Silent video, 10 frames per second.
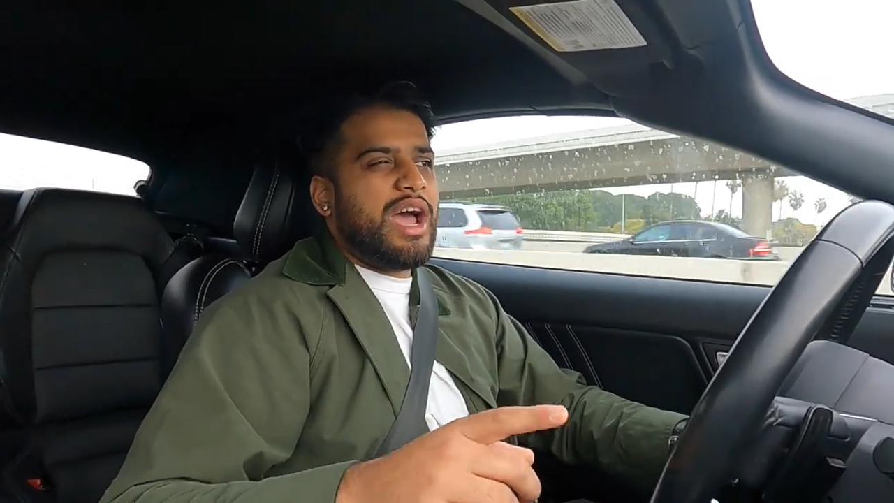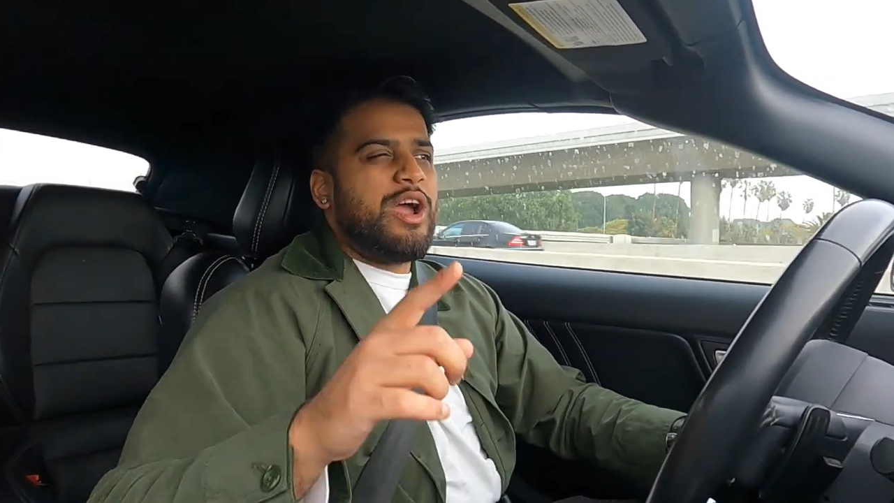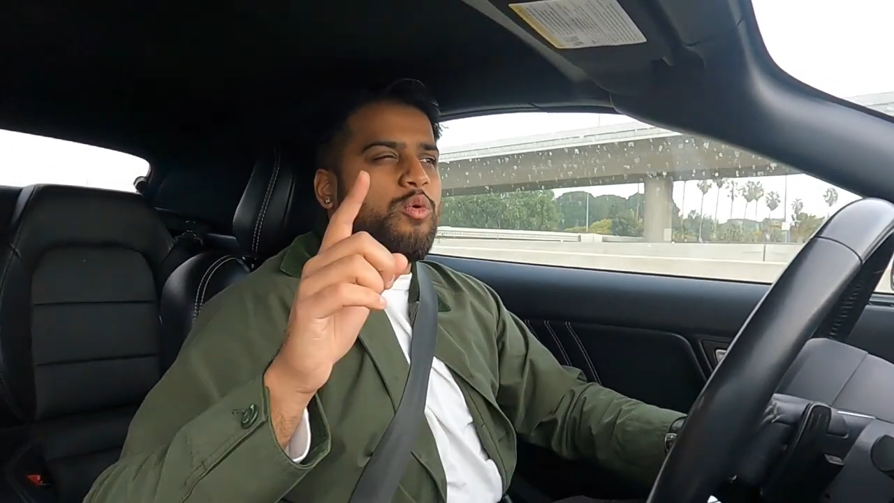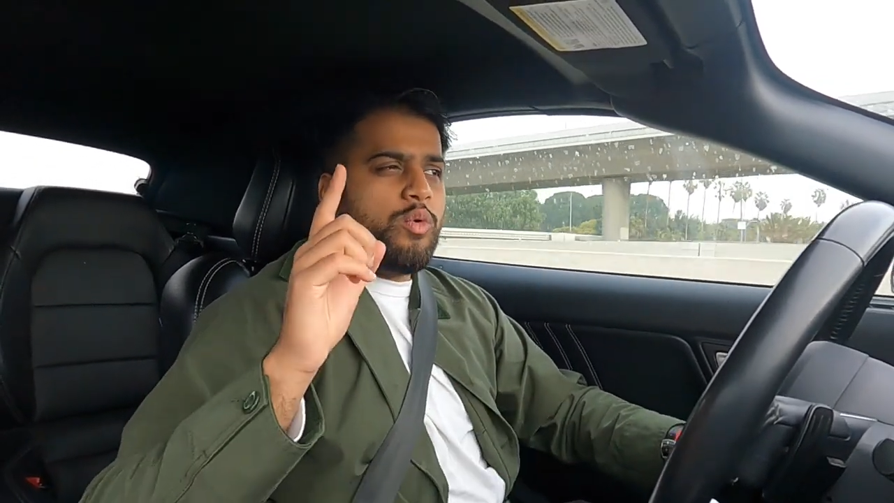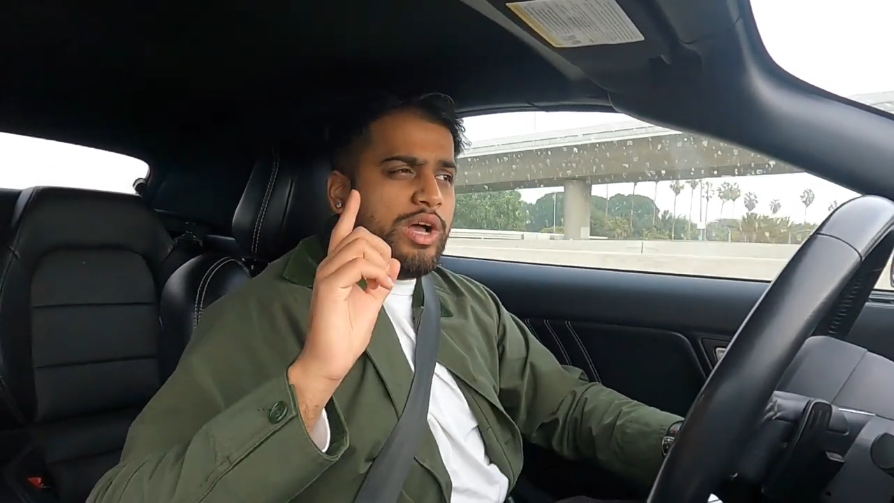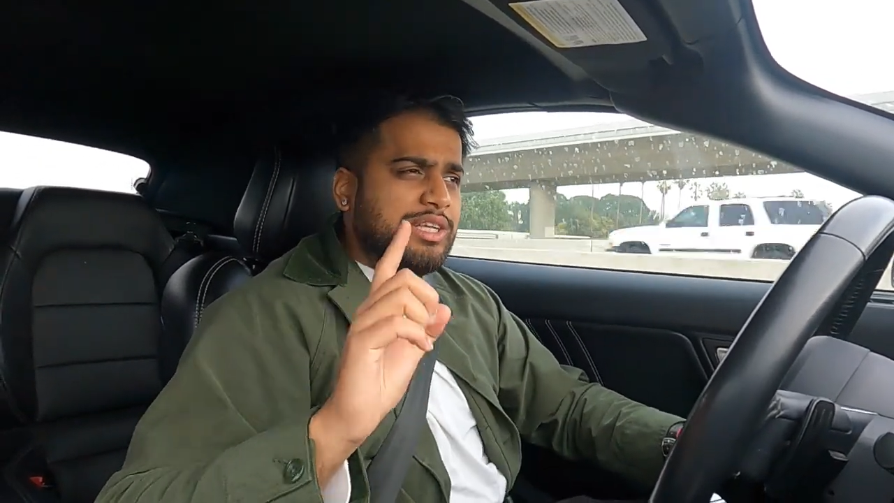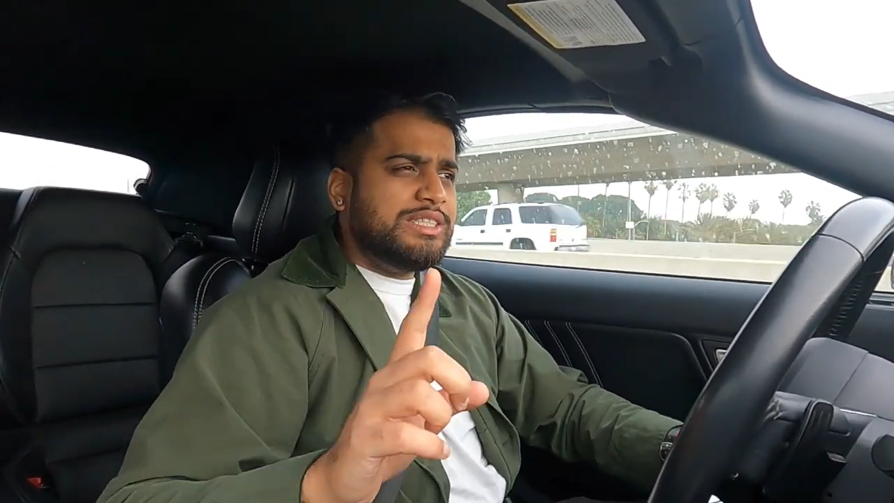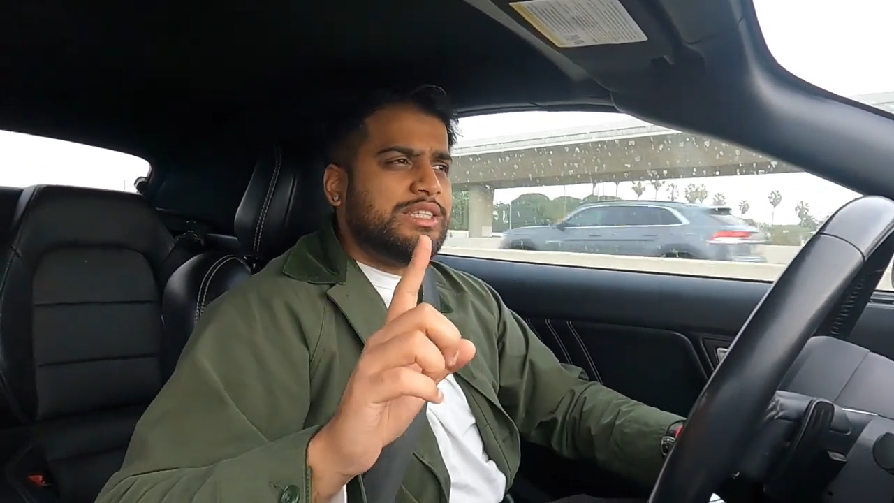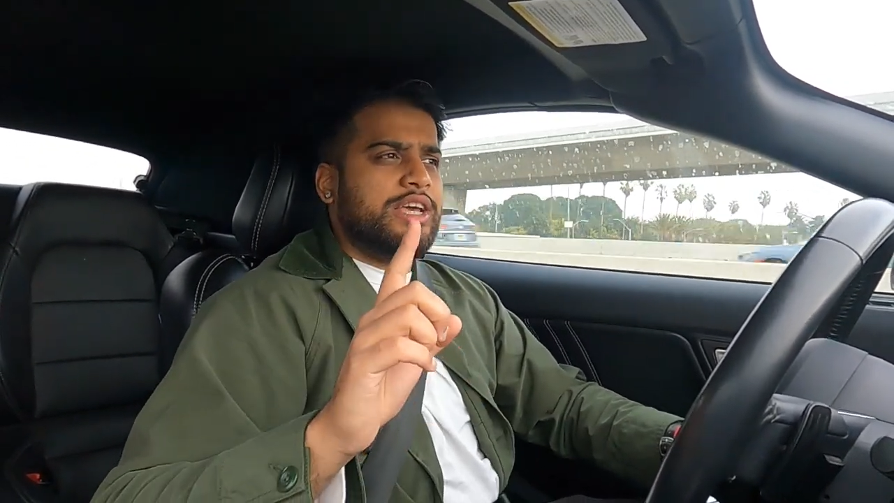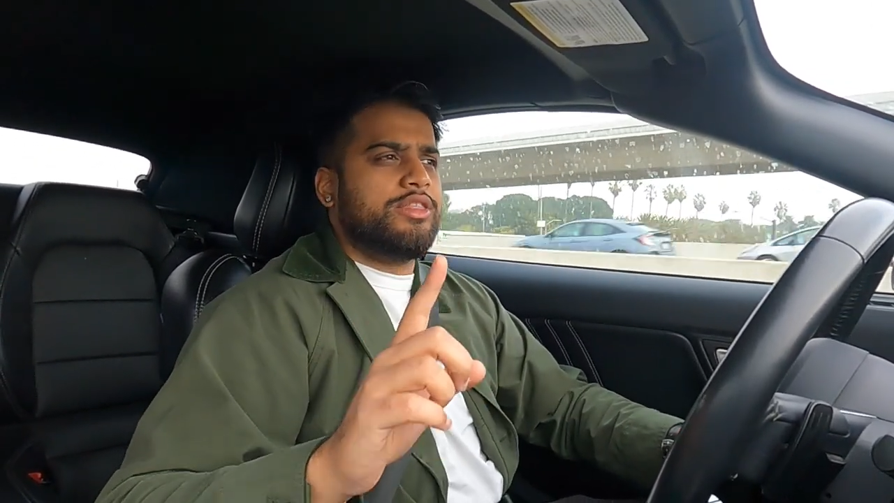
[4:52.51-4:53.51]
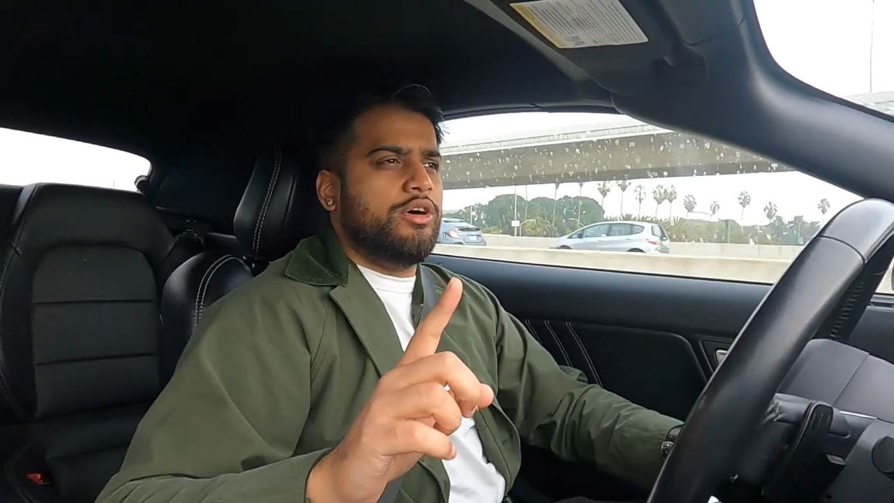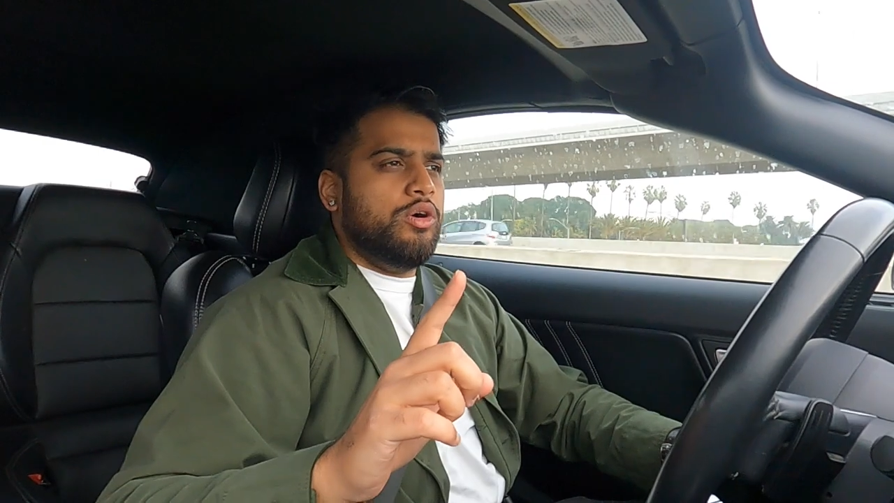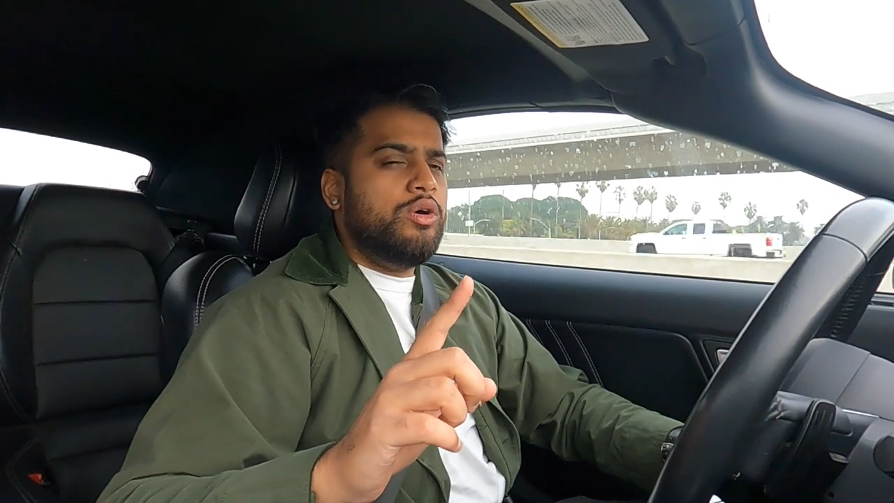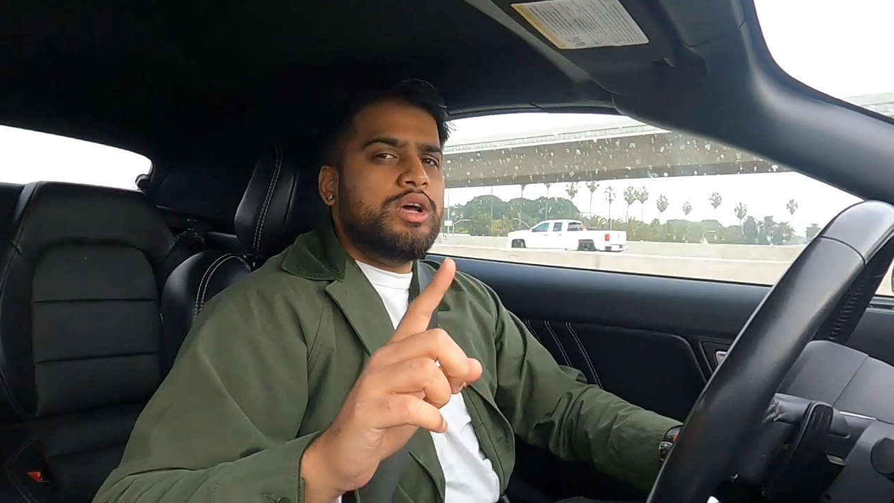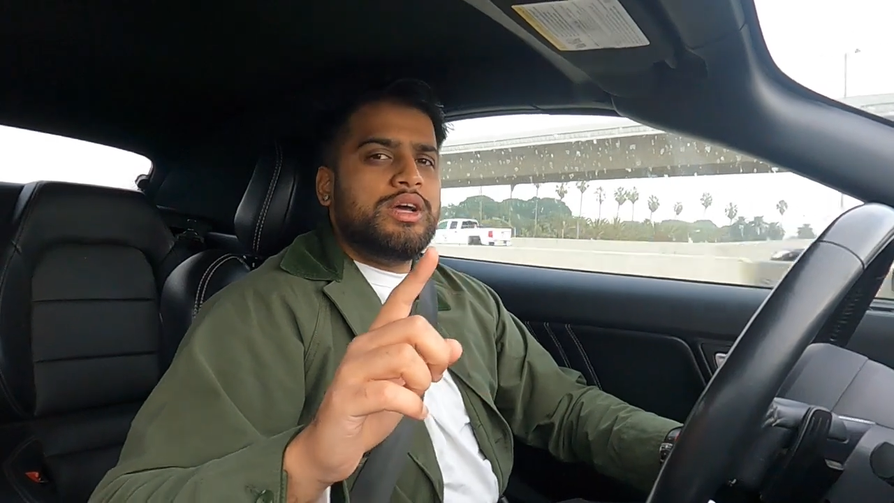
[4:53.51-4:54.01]
I will say
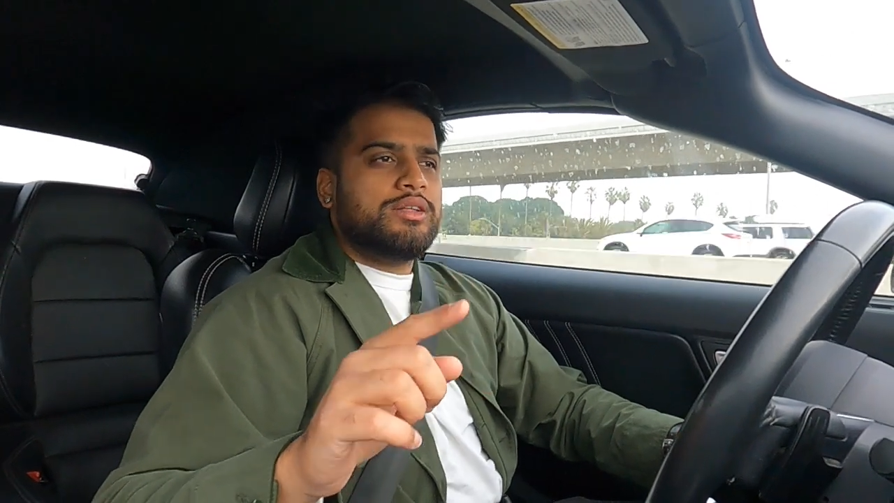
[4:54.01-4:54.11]
though,